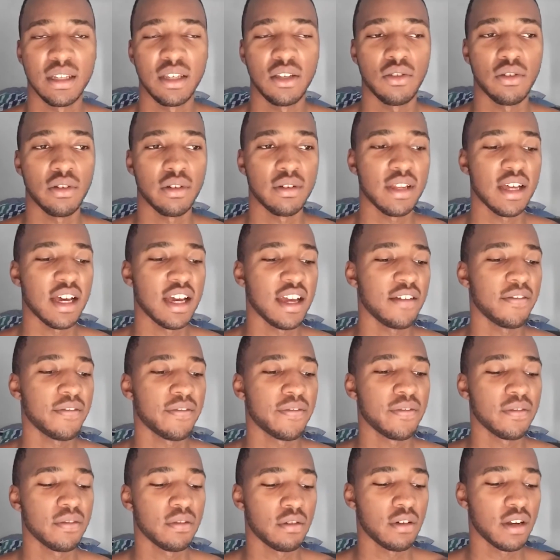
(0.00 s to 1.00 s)
in your
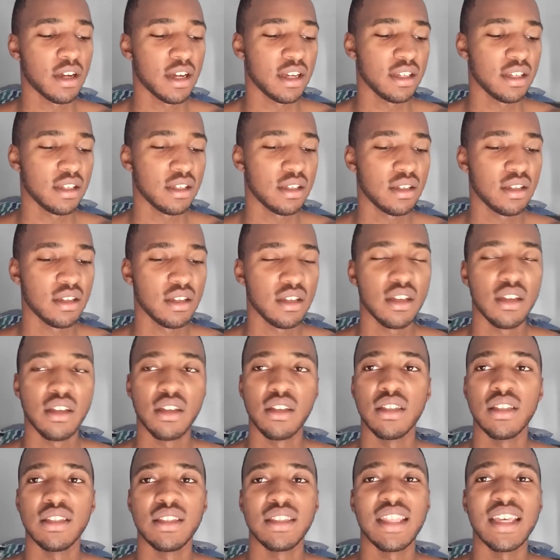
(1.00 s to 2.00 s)
life, right?
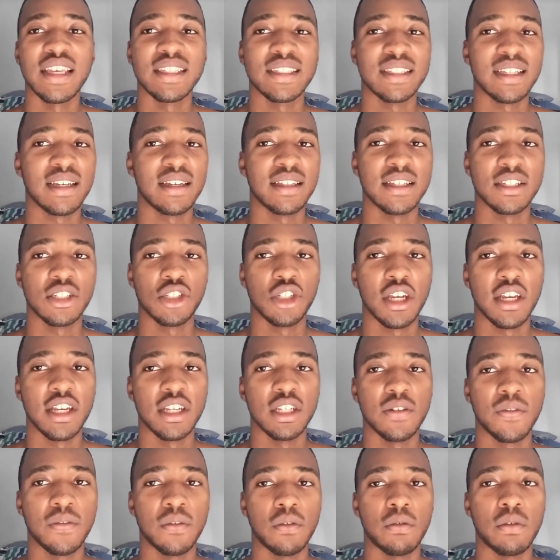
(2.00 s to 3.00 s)
Things are gonna
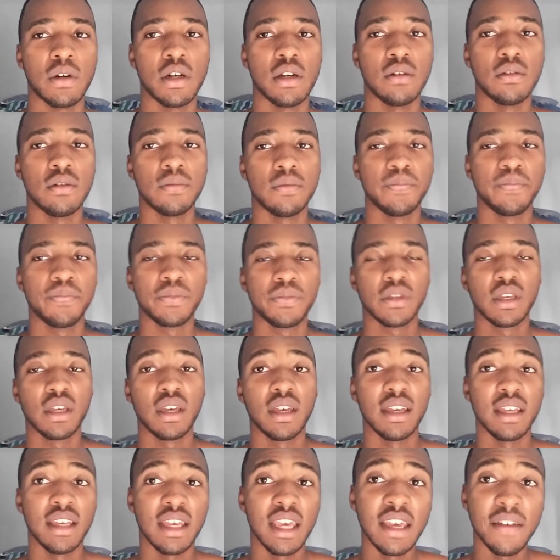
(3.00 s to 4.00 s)
change for real
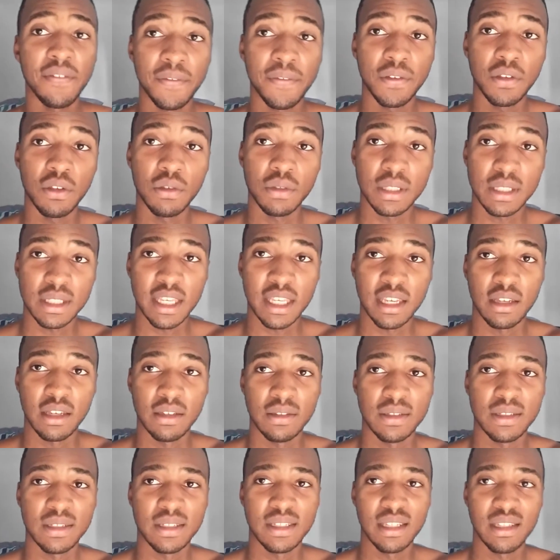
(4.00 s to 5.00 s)
if you stay
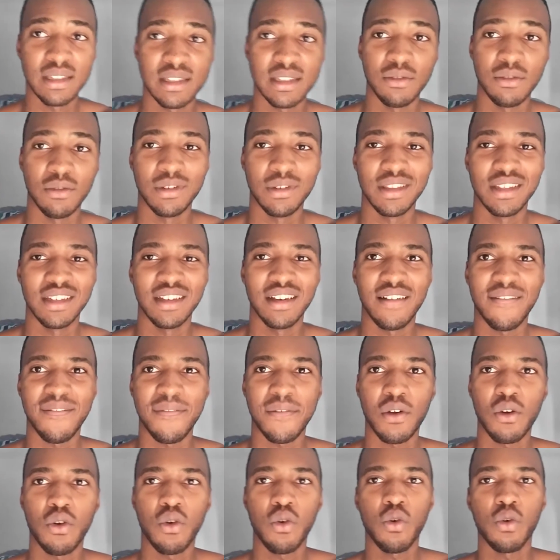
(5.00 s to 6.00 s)
consistent with it,
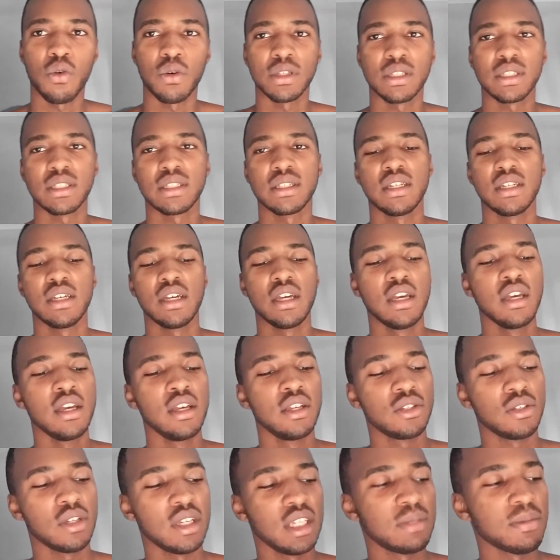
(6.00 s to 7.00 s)
of course.
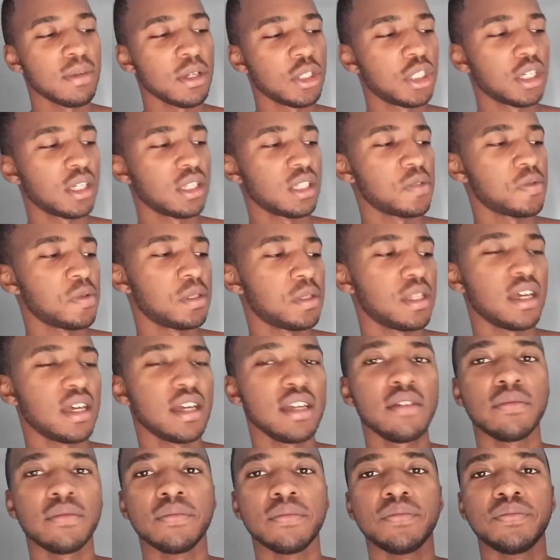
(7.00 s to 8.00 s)
So here's my checklist for
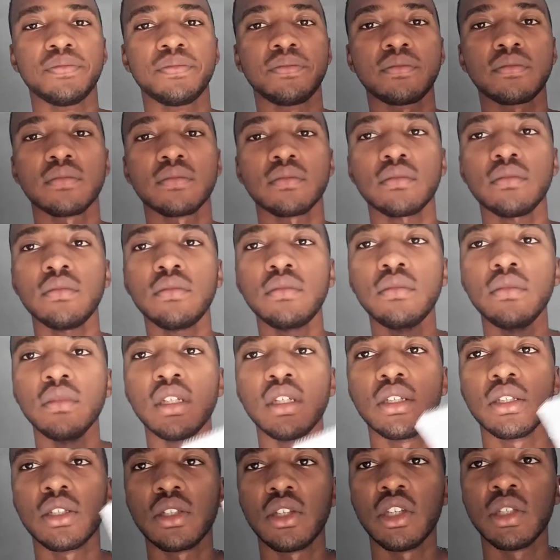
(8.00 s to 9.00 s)
today.
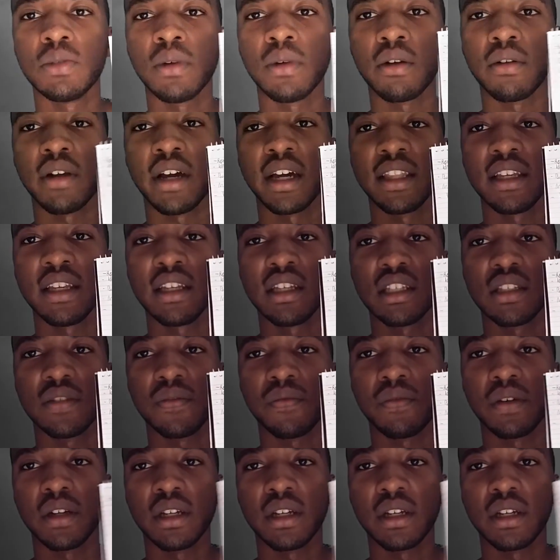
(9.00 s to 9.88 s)
Excuse my writing, it's